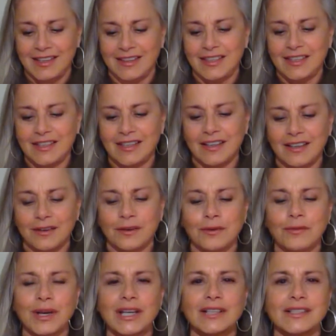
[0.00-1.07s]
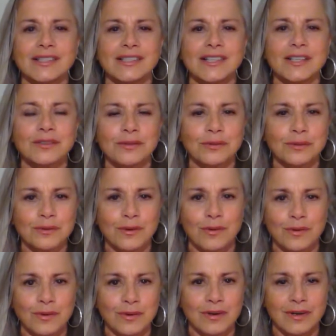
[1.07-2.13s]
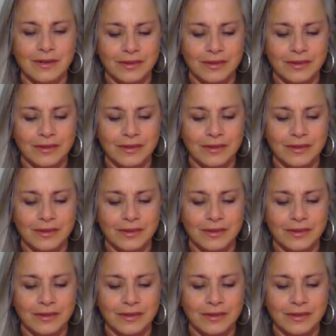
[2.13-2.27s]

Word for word: the great central core,